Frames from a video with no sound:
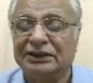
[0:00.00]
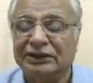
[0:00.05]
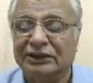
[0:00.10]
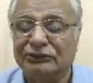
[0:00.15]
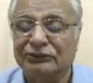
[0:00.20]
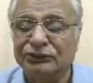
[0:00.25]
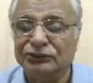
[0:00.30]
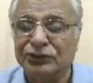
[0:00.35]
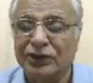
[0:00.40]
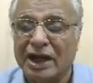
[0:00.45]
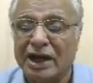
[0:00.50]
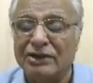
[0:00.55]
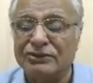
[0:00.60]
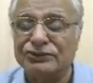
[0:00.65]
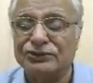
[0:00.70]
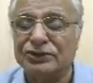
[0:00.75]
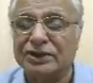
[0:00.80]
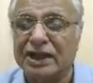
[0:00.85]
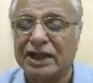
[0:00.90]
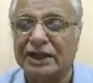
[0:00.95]
Now you
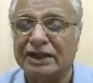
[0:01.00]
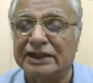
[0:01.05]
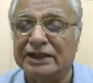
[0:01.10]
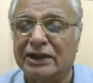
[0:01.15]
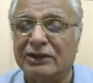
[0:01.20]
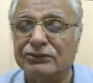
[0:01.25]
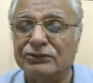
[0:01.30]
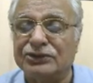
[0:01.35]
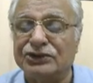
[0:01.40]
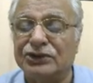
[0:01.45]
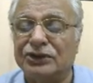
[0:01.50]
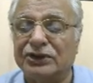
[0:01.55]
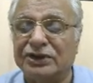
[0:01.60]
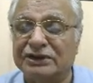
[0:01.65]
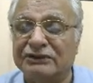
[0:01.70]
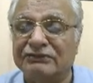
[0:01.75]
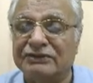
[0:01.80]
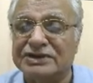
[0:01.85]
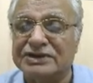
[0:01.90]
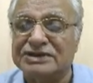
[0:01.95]
have to carry out your
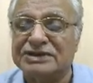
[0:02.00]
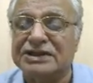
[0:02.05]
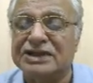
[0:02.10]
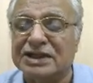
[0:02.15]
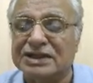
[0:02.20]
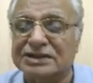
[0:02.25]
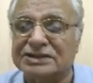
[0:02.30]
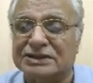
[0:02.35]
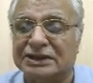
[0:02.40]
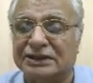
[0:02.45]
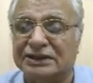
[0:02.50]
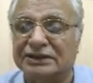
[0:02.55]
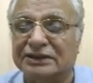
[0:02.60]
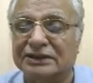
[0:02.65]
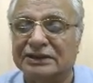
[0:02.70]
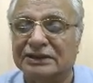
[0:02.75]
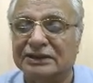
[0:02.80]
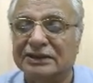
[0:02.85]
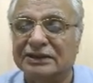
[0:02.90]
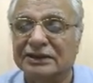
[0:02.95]
investigation
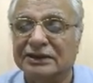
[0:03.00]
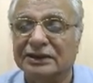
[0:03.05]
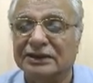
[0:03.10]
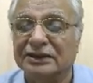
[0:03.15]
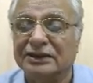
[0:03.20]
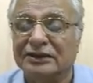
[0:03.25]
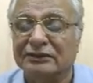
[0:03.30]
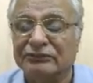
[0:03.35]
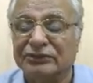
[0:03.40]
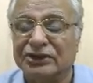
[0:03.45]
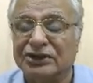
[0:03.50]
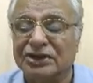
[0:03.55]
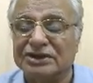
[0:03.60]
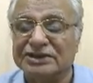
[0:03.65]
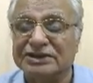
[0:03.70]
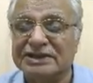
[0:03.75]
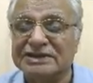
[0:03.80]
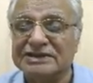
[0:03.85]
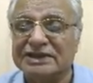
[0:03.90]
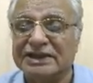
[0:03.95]

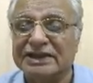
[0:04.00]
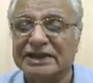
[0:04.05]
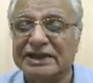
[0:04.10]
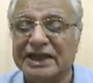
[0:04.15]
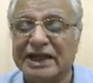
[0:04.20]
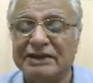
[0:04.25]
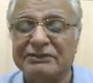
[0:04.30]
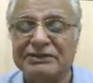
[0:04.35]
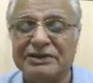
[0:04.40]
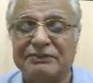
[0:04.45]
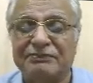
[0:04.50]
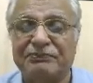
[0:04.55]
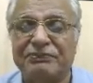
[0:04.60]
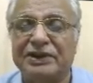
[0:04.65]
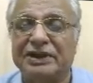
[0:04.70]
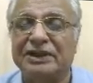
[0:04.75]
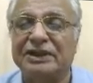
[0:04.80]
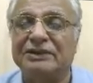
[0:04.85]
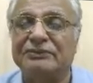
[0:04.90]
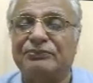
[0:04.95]
because it is a named
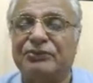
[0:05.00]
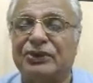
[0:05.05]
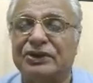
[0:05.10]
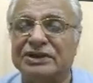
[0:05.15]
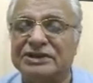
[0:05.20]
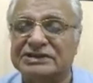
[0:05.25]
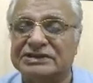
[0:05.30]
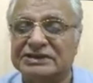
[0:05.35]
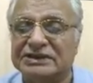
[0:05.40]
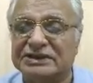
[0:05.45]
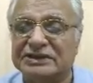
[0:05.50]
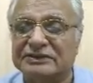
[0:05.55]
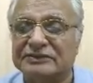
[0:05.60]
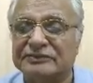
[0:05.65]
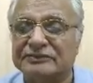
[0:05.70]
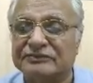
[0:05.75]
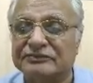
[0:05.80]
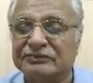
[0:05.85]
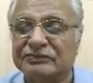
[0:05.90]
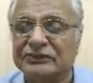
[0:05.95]
peril policy
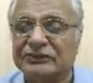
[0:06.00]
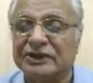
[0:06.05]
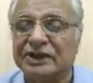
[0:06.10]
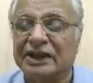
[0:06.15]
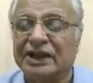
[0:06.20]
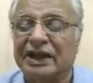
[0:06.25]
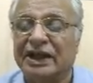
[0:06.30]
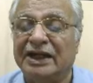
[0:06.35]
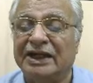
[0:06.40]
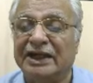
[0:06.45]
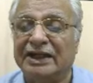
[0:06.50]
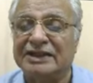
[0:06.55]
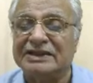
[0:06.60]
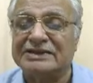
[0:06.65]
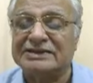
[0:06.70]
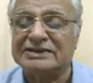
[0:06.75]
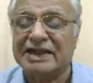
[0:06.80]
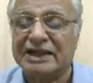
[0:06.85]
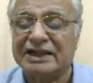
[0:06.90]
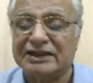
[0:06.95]
and
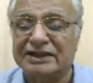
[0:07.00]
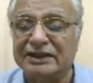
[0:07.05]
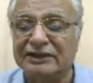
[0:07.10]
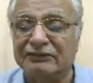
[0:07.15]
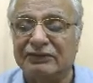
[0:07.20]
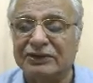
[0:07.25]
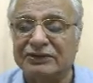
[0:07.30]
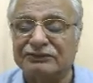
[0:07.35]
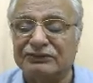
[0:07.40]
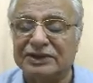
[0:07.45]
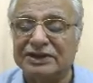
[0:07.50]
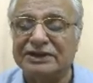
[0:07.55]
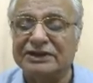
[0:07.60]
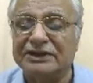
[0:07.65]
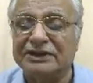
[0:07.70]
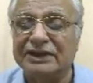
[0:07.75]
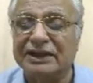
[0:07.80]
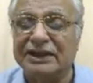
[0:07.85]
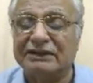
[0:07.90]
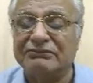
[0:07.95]
exactly what was
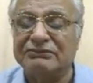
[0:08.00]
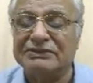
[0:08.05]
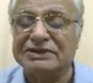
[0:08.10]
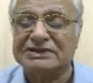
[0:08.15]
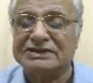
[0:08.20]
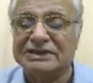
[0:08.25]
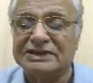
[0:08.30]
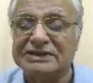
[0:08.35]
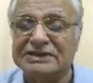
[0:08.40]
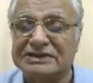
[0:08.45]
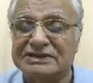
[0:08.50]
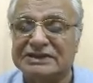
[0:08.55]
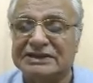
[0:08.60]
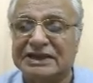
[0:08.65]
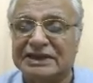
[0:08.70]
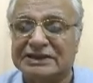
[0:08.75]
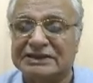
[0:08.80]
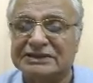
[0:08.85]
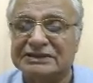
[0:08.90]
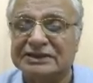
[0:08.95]
near miss
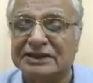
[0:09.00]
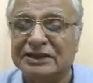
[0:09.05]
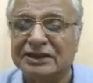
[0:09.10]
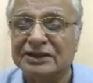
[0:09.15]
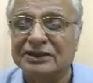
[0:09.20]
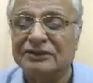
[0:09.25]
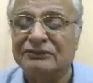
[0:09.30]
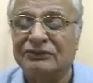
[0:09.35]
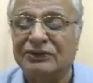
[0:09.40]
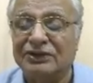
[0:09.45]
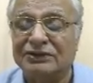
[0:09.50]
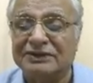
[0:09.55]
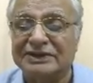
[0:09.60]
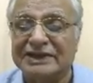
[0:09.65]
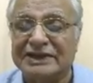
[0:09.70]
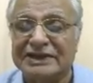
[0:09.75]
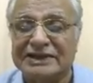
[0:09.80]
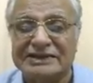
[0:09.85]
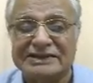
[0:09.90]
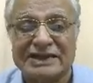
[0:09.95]
incident, what
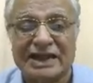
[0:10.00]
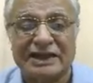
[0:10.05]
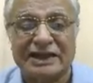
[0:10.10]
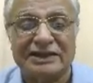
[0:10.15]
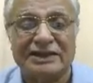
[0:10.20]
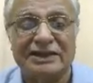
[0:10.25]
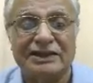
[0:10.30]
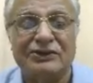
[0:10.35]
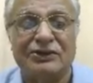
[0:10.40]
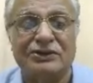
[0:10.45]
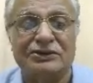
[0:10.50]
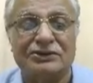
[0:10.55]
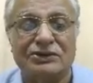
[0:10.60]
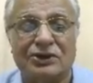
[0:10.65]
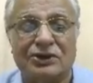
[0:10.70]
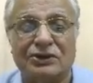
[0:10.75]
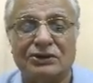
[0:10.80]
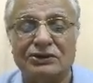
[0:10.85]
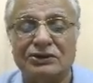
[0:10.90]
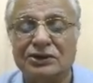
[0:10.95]
was exactly gone
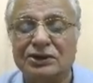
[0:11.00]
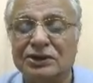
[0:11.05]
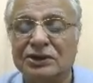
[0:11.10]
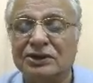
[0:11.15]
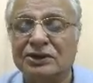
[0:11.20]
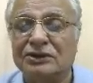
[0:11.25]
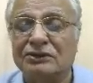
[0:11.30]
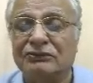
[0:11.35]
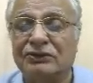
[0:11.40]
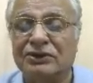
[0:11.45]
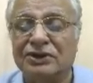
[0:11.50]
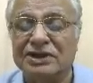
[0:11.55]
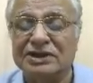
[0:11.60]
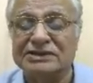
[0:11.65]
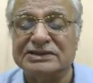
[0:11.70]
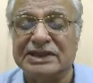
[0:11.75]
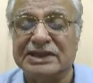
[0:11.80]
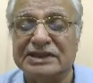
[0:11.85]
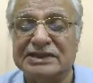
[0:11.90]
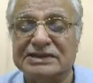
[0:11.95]
wrong, what
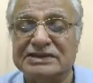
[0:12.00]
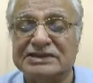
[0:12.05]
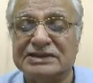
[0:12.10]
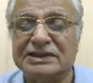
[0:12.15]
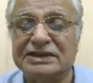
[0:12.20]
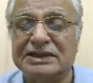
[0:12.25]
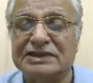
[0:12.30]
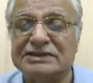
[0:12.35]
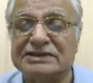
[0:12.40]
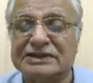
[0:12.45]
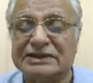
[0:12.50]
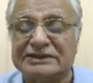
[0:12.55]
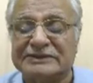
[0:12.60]
is the incidents